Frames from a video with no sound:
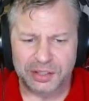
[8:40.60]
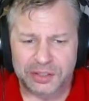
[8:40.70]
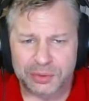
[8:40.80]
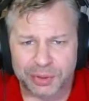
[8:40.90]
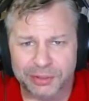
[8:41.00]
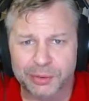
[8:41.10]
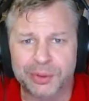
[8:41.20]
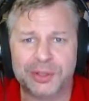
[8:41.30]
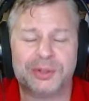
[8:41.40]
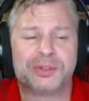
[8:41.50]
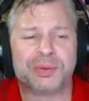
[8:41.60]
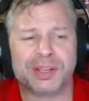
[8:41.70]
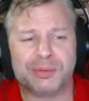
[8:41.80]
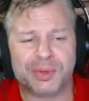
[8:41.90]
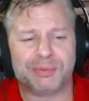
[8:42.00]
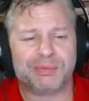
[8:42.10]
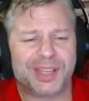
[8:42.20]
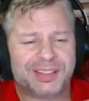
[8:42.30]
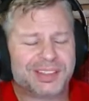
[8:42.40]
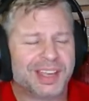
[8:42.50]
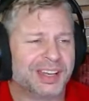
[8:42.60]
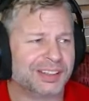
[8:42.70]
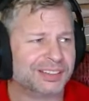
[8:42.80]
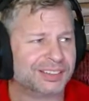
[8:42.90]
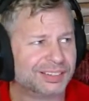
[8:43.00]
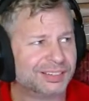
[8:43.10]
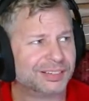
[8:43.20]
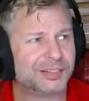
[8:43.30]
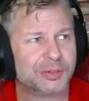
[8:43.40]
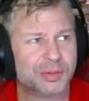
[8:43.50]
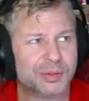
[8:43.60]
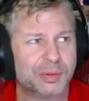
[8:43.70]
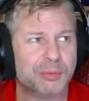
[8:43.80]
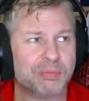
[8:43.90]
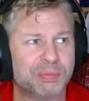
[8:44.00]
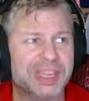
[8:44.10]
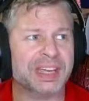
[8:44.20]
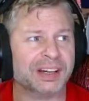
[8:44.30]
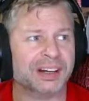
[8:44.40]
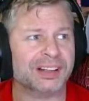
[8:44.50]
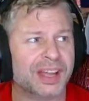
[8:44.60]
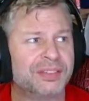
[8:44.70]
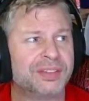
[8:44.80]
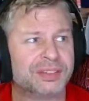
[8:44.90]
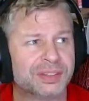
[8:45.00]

So whatever we use, we it's gotta be in our lives.